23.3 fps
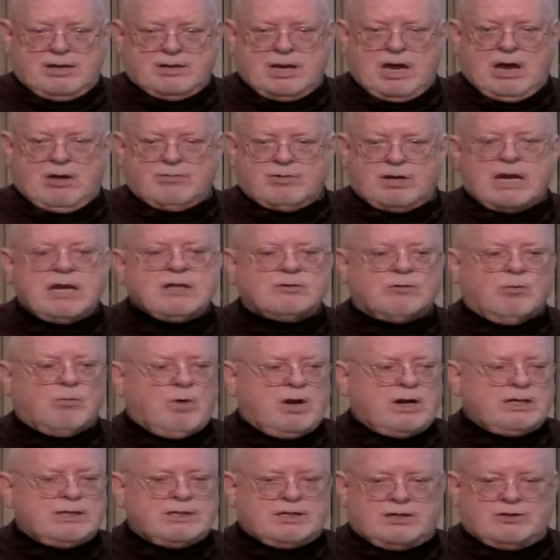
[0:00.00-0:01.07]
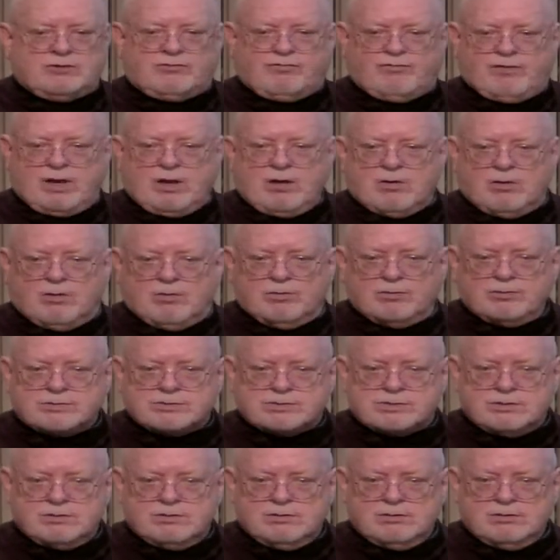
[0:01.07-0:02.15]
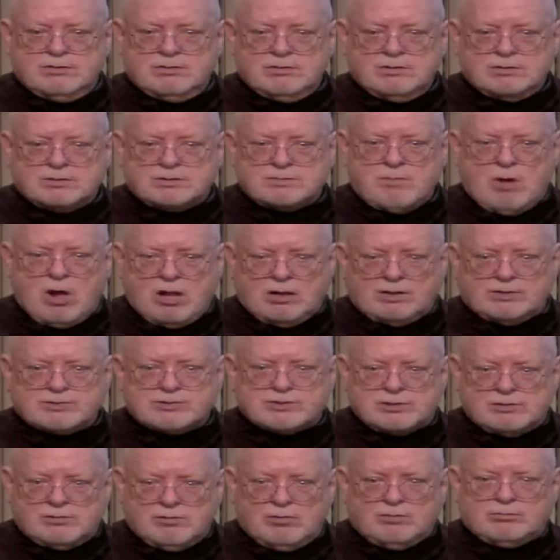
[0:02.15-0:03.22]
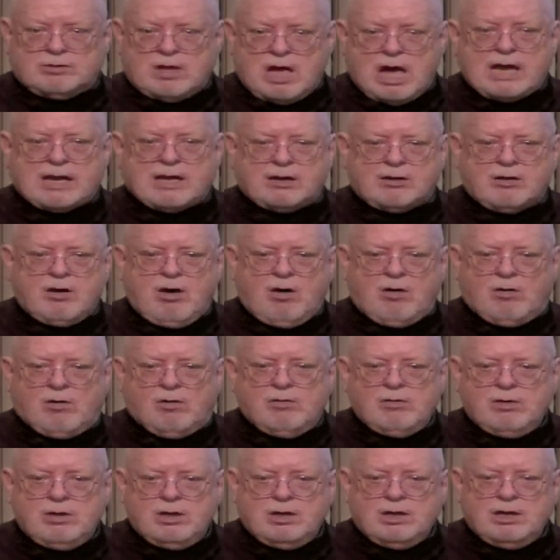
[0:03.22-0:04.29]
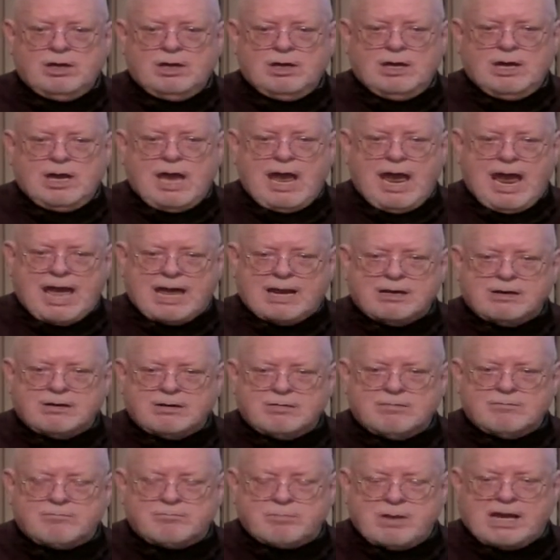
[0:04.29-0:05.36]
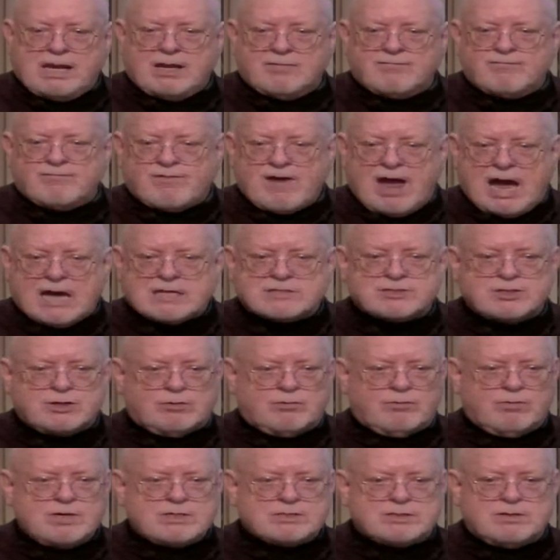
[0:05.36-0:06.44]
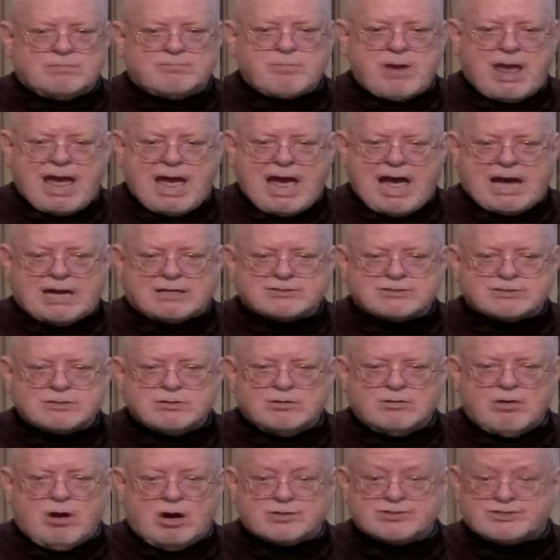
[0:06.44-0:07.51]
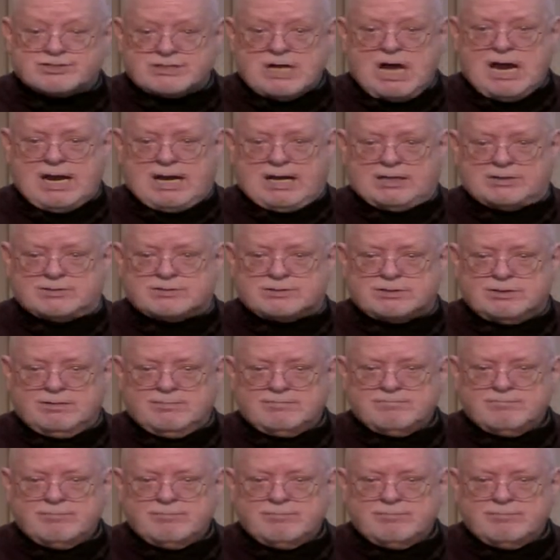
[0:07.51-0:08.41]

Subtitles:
Now, neither one of these views, small and slow and long ago, and big and fast in the recent past, are science.